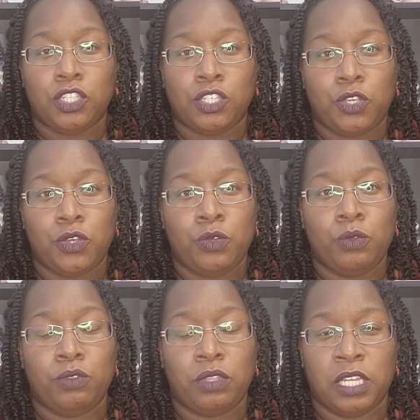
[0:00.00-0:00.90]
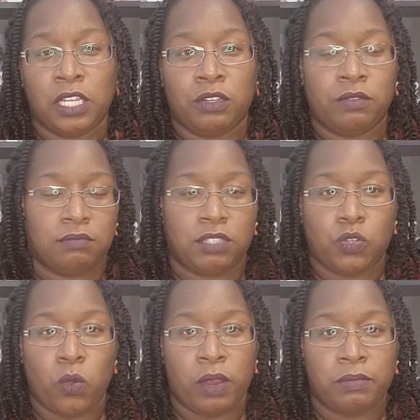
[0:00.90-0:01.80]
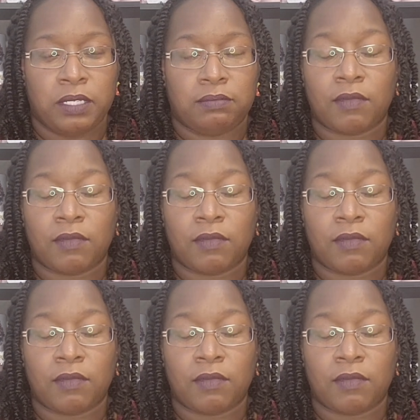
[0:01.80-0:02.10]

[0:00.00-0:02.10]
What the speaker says: to the storms.